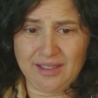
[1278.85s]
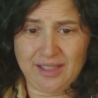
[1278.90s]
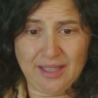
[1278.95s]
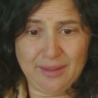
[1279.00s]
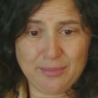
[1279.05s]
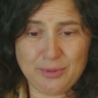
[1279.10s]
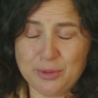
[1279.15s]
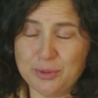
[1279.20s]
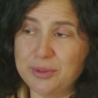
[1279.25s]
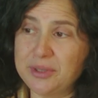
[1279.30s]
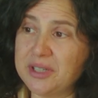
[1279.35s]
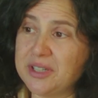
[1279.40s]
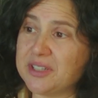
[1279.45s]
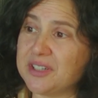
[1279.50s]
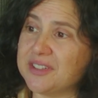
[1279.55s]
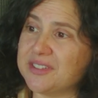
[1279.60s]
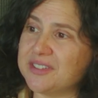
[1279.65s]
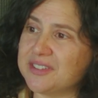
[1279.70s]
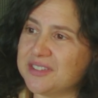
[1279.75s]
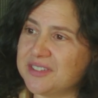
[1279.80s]
keep doing it
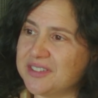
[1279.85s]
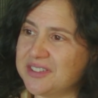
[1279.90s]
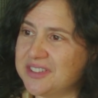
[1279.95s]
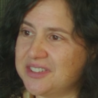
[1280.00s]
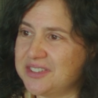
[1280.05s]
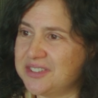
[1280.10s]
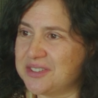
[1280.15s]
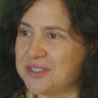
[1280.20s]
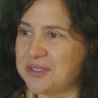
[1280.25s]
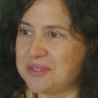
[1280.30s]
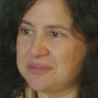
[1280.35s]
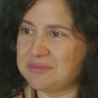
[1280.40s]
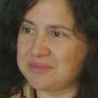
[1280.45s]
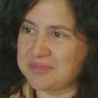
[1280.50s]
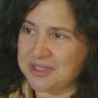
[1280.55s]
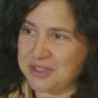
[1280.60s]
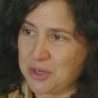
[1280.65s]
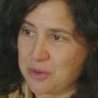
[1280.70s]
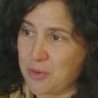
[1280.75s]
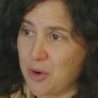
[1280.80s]
until
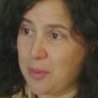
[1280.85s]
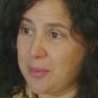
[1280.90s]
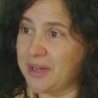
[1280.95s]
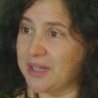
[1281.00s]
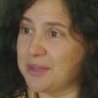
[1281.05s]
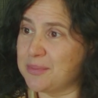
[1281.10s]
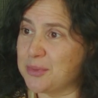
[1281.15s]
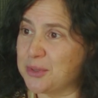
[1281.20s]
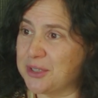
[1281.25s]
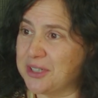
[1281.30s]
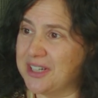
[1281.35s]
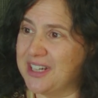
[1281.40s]
they don't want me anymore.